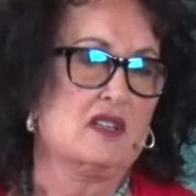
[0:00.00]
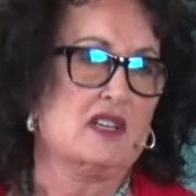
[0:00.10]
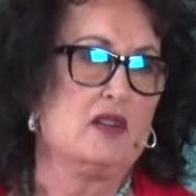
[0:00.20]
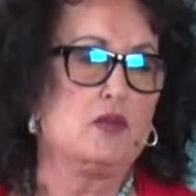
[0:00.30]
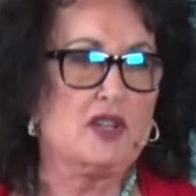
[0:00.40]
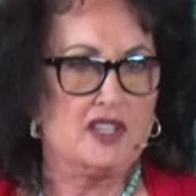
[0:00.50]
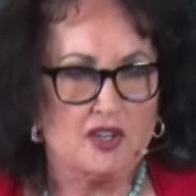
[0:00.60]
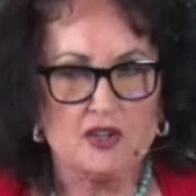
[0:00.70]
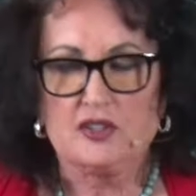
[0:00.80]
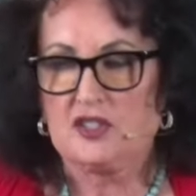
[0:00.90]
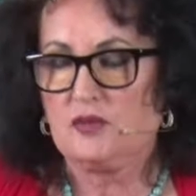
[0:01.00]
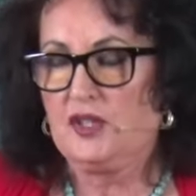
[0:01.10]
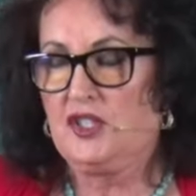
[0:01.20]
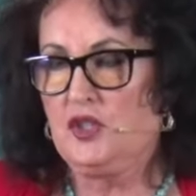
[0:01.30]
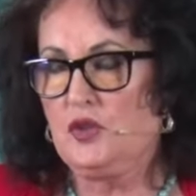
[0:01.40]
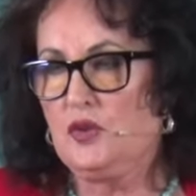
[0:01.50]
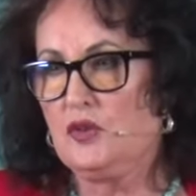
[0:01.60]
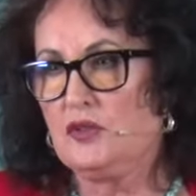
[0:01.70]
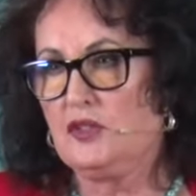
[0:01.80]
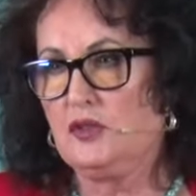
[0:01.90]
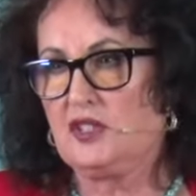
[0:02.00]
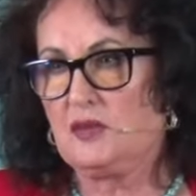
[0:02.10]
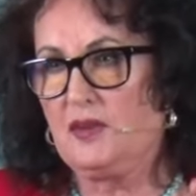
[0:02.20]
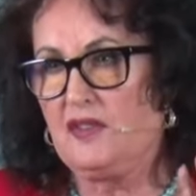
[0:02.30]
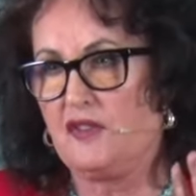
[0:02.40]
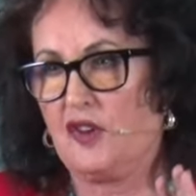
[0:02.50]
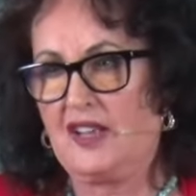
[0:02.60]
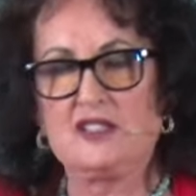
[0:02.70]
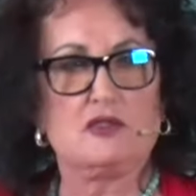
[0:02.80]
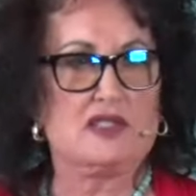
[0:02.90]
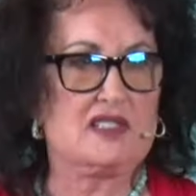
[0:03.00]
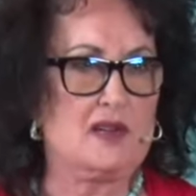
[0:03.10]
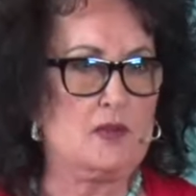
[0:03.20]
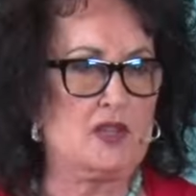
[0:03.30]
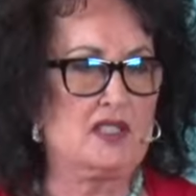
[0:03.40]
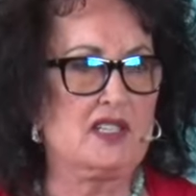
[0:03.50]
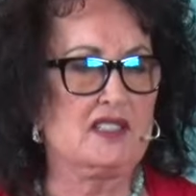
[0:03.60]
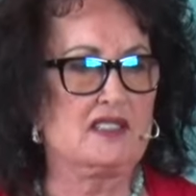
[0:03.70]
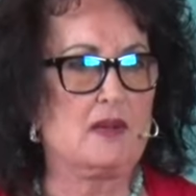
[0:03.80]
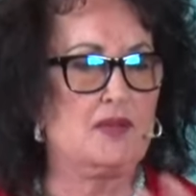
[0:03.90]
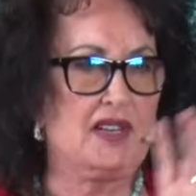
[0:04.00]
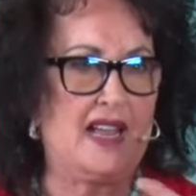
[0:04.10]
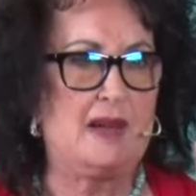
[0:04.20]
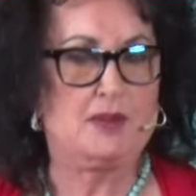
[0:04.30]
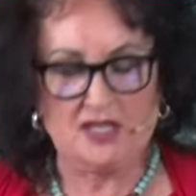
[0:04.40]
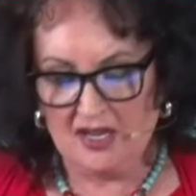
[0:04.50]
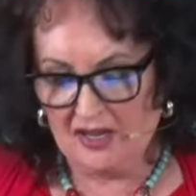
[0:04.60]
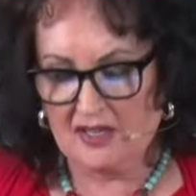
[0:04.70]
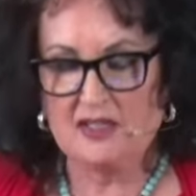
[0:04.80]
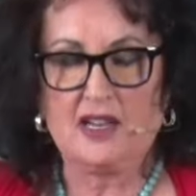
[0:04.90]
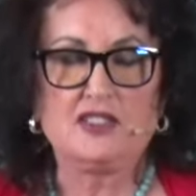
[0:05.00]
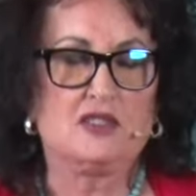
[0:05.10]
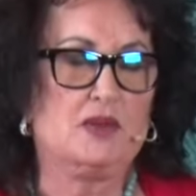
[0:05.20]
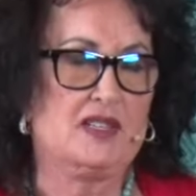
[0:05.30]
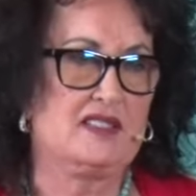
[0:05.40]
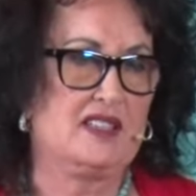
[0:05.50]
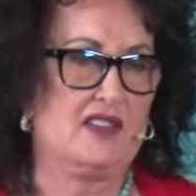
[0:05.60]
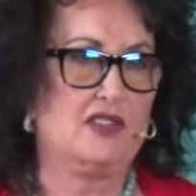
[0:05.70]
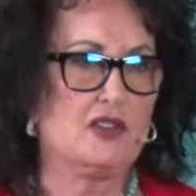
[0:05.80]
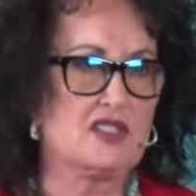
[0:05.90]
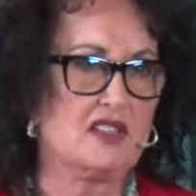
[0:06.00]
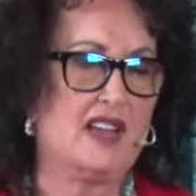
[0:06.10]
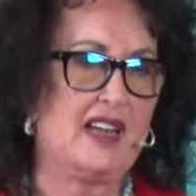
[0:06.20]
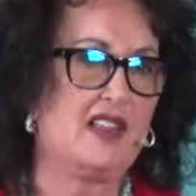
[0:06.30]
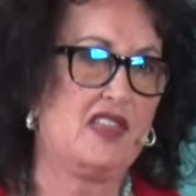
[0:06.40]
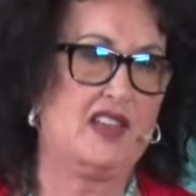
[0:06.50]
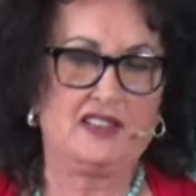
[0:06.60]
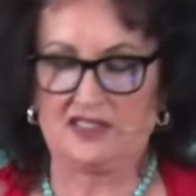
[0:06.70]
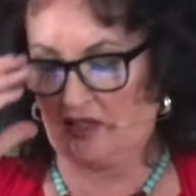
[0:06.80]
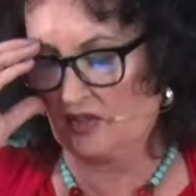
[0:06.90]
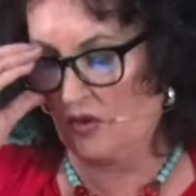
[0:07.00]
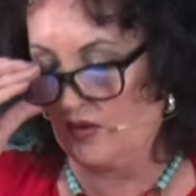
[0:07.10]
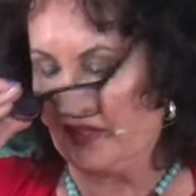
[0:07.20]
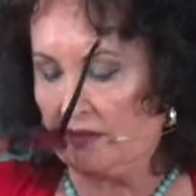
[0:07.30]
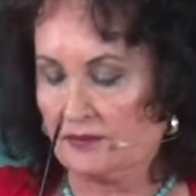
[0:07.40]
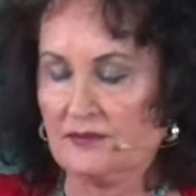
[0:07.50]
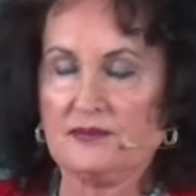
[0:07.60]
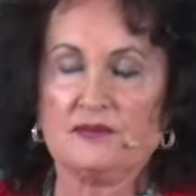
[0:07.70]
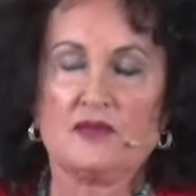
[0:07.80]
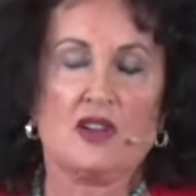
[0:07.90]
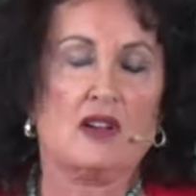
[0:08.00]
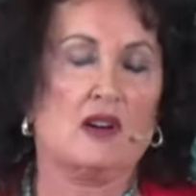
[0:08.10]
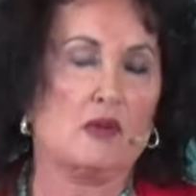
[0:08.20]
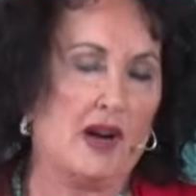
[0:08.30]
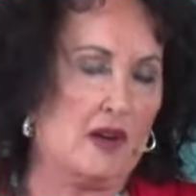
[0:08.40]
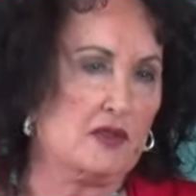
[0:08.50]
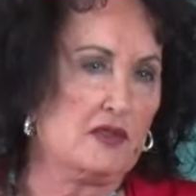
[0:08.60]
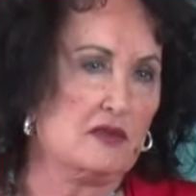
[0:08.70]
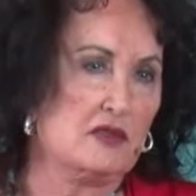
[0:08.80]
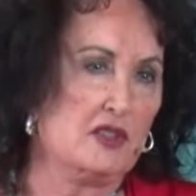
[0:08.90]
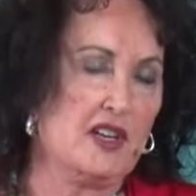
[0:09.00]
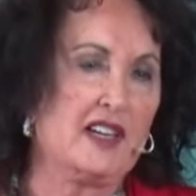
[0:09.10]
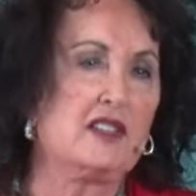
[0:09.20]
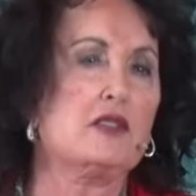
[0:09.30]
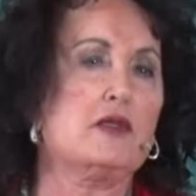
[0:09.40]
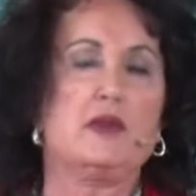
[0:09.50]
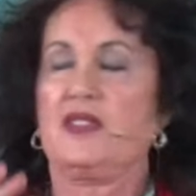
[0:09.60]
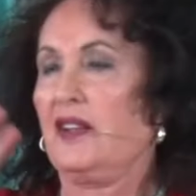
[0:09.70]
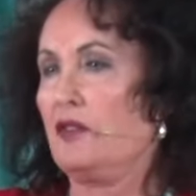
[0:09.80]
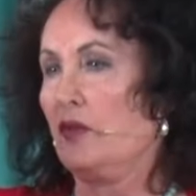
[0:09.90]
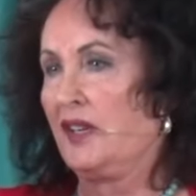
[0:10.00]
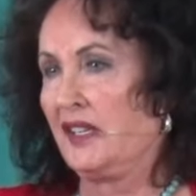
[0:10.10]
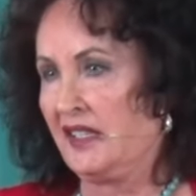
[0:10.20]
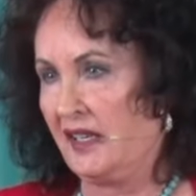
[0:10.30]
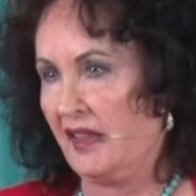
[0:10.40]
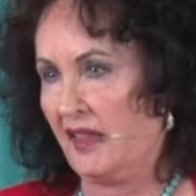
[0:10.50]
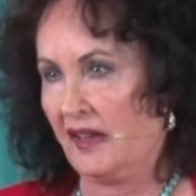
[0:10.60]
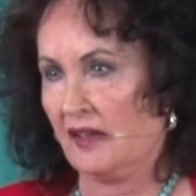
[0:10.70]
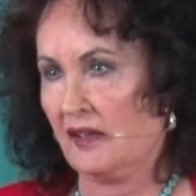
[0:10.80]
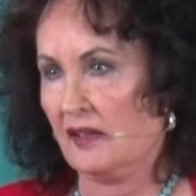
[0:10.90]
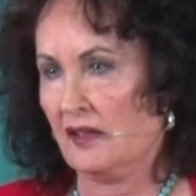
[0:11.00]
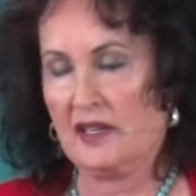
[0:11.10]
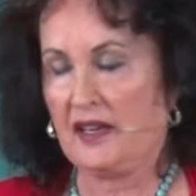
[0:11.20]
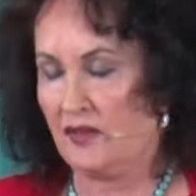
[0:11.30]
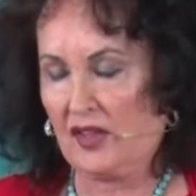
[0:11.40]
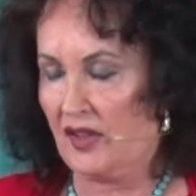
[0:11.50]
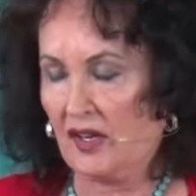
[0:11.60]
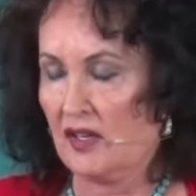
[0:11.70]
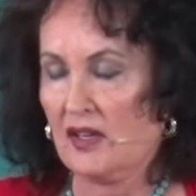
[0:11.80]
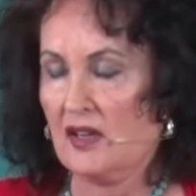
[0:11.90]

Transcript: It really hurts when you used to be friends with someone and something happened. I just want to say there's a lot of things that are going around. You're not going to agree with everyone on anything, on everything.